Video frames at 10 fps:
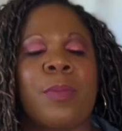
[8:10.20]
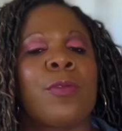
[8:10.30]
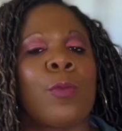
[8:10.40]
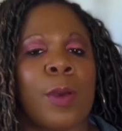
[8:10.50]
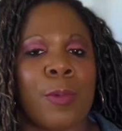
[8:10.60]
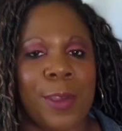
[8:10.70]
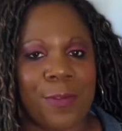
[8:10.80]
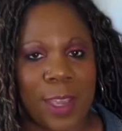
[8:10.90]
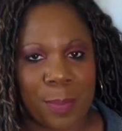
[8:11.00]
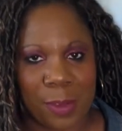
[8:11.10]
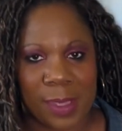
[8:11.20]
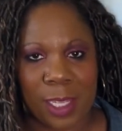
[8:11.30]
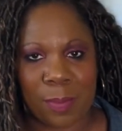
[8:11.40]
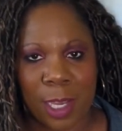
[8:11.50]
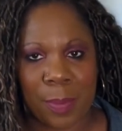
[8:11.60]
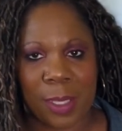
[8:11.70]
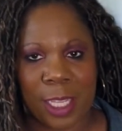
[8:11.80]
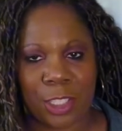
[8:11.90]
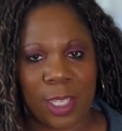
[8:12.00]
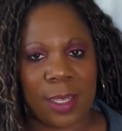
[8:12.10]
of 1.5% in
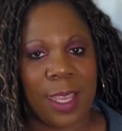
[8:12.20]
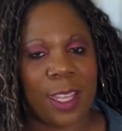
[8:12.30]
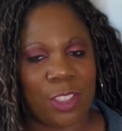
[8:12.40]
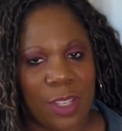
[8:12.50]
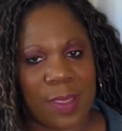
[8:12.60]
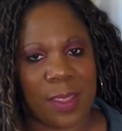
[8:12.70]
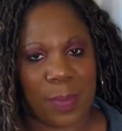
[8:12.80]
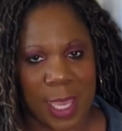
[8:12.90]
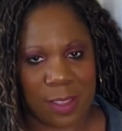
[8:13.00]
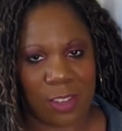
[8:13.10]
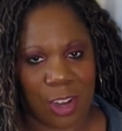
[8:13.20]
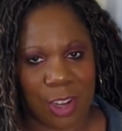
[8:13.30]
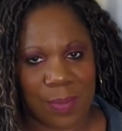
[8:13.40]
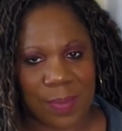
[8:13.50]
population just this past year.